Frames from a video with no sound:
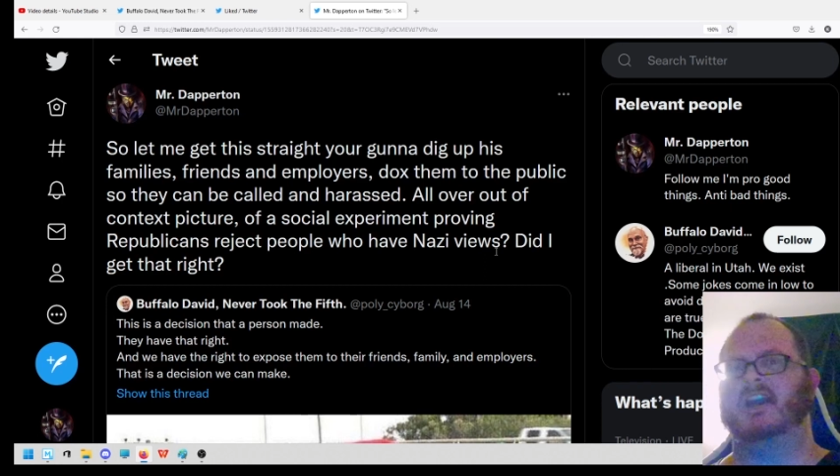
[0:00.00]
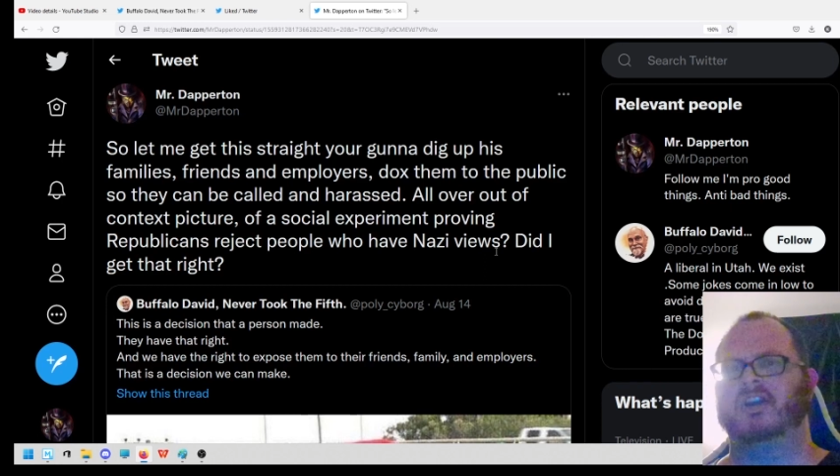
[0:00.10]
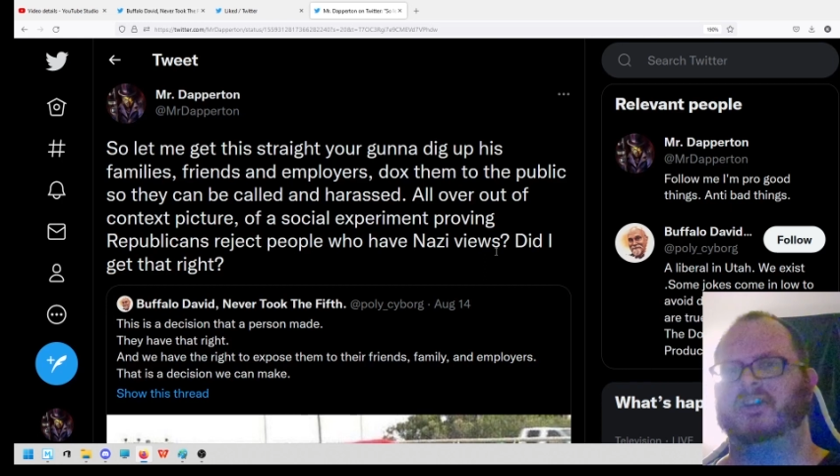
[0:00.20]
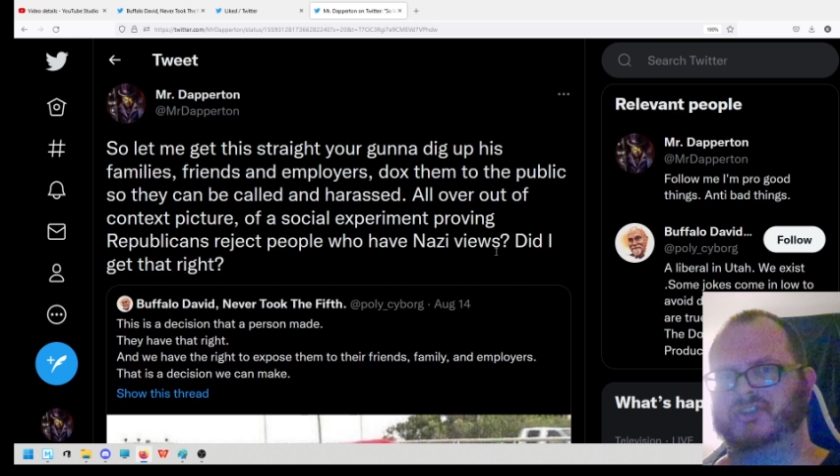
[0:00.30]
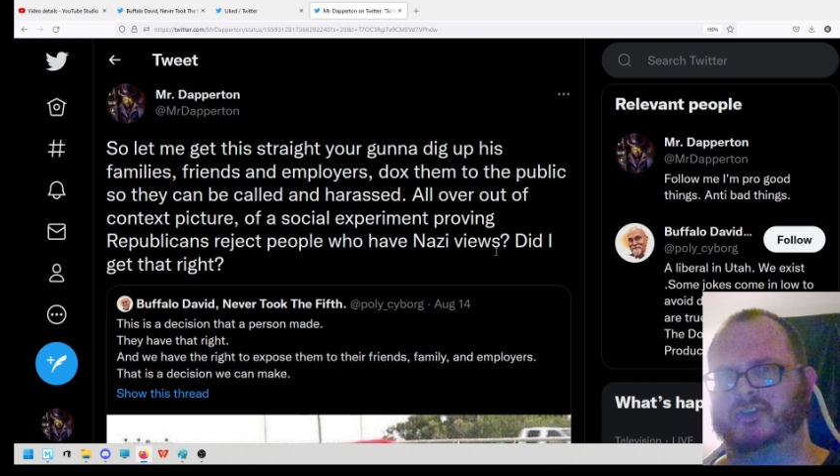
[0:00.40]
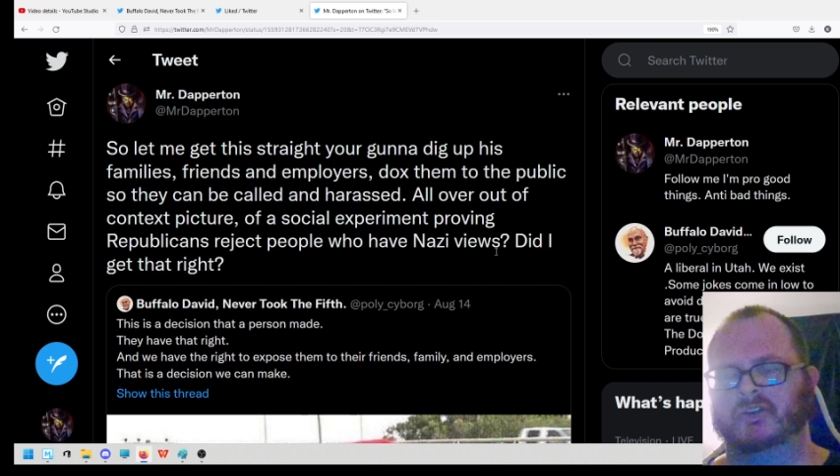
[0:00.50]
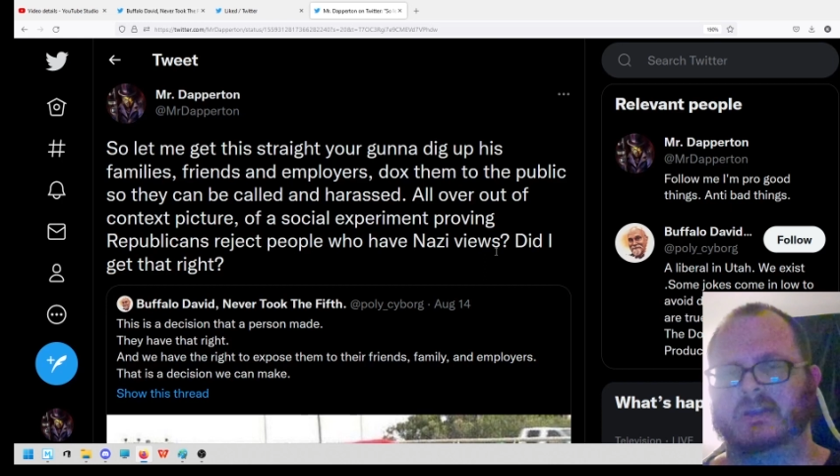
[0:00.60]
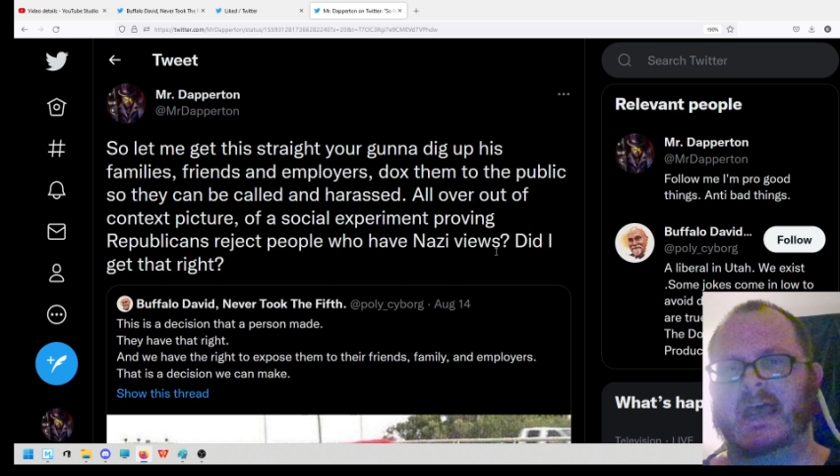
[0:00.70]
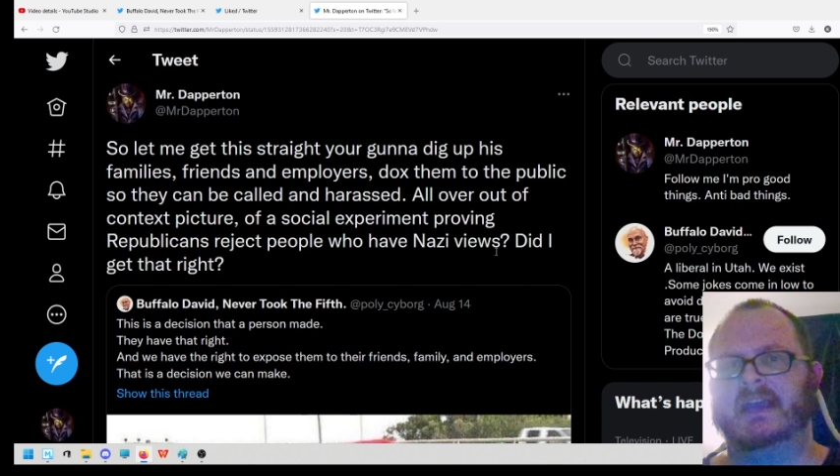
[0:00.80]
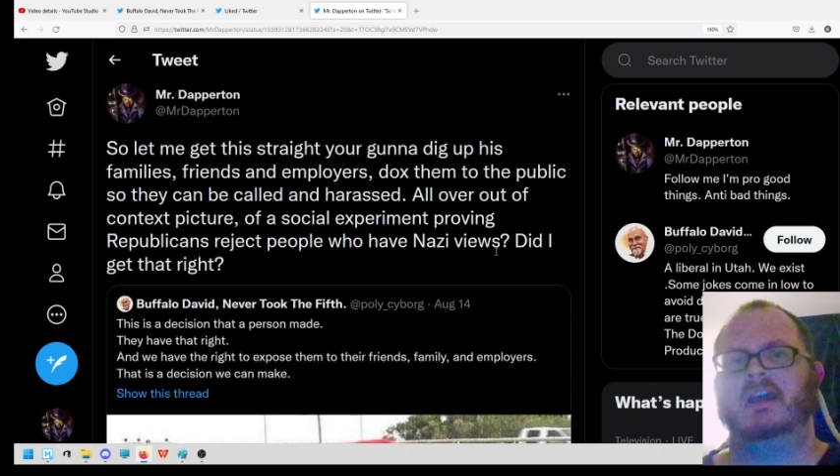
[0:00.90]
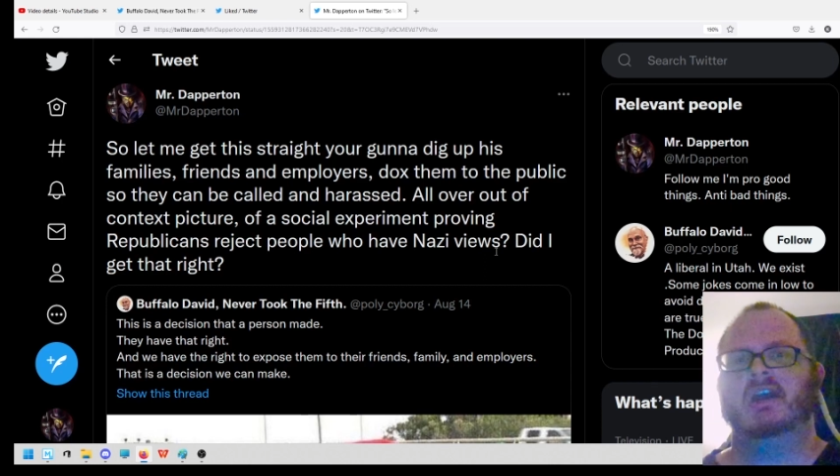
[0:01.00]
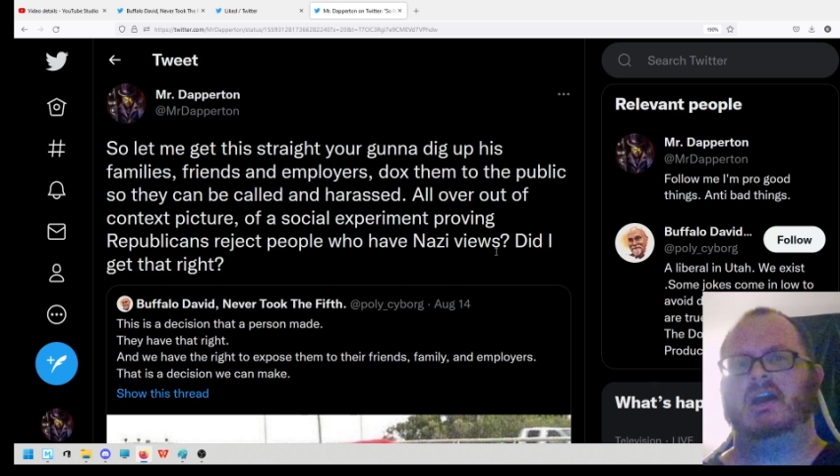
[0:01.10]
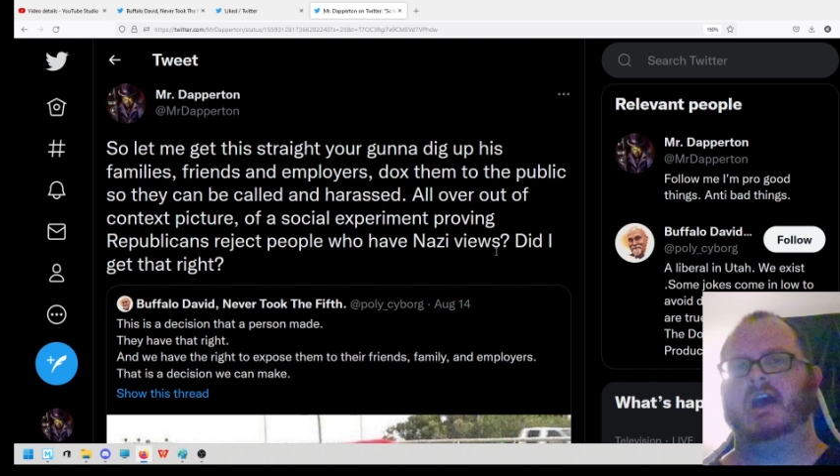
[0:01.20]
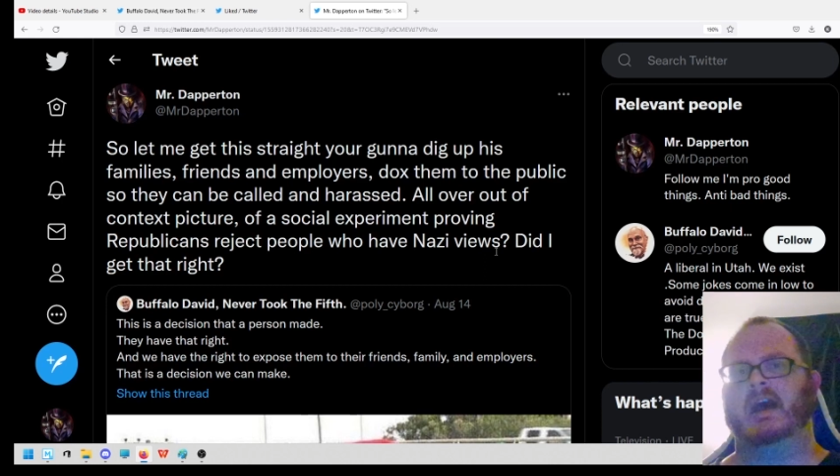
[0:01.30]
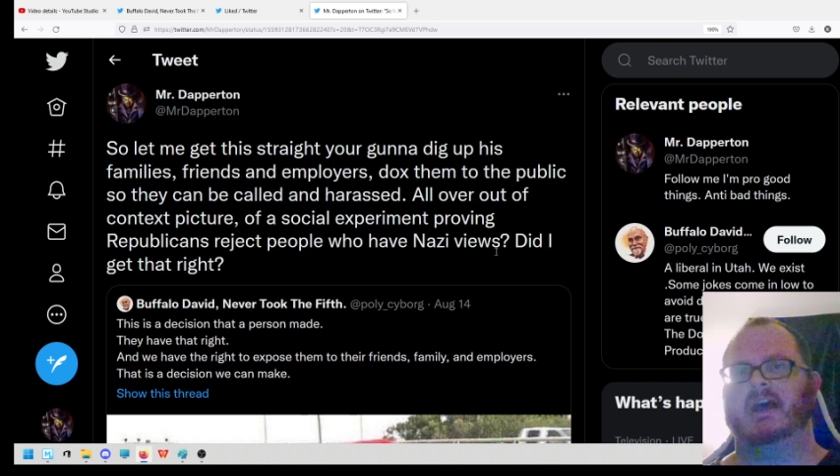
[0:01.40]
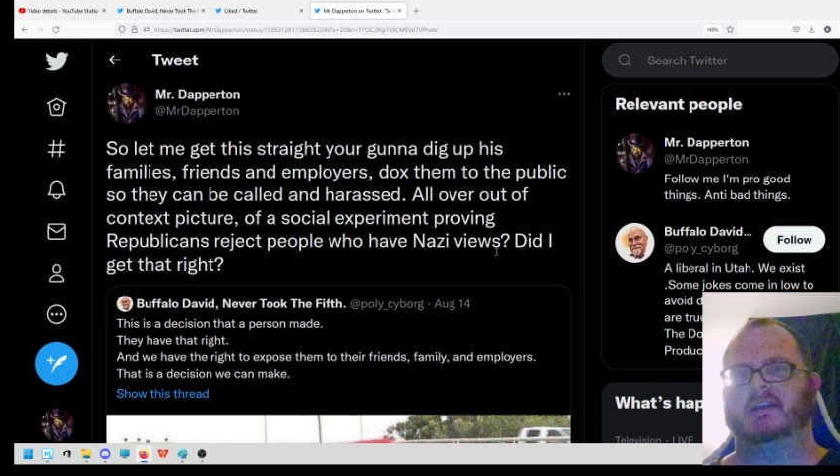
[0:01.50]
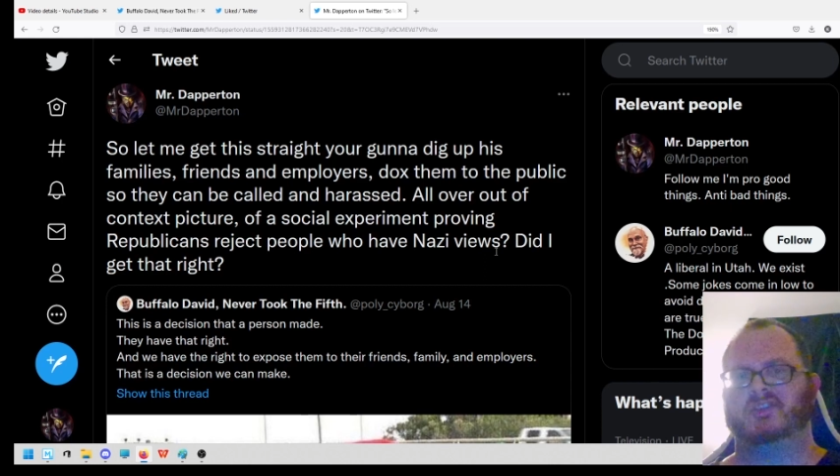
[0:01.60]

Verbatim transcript: aren't true, like uh,